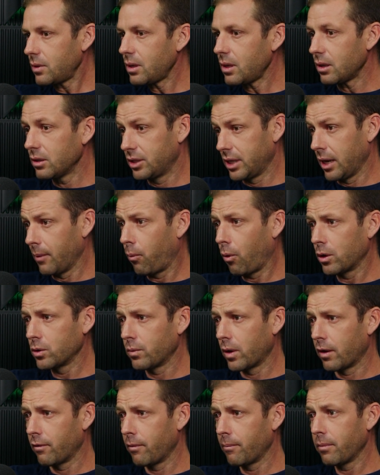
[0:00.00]
Singapore is
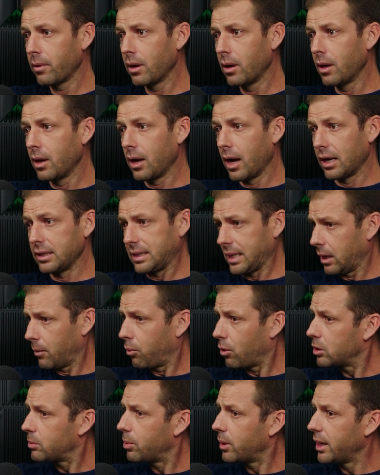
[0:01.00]
one of them.
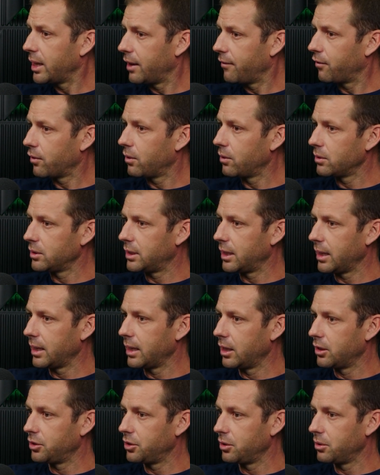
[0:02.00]
Singapore is pretty difficult to get
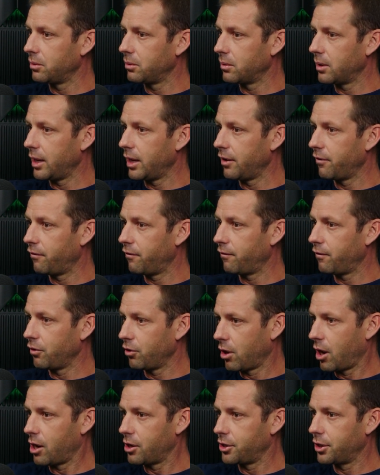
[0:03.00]
into if you're
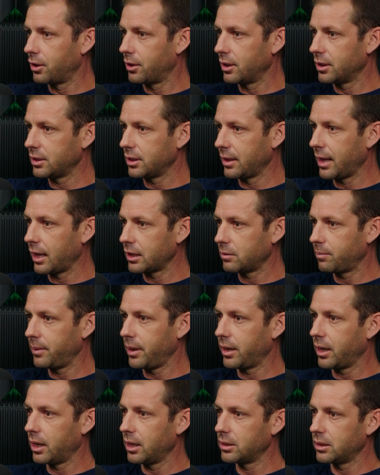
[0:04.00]
not a tourist, and that's
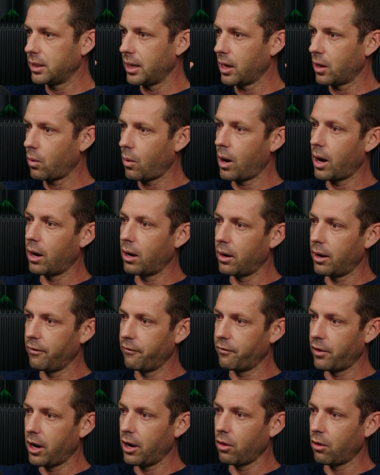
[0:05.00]
because they require a
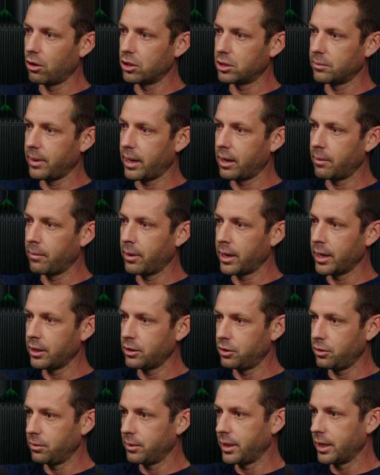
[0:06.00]
very large amount of money
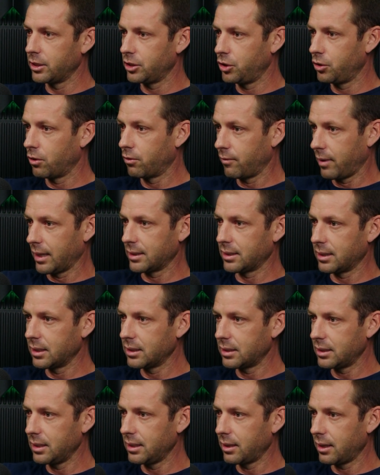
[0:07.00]
to get your
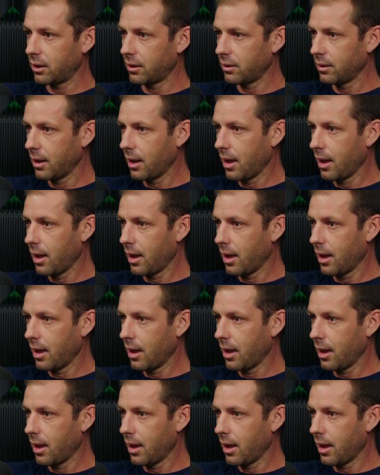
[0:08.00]
residency there.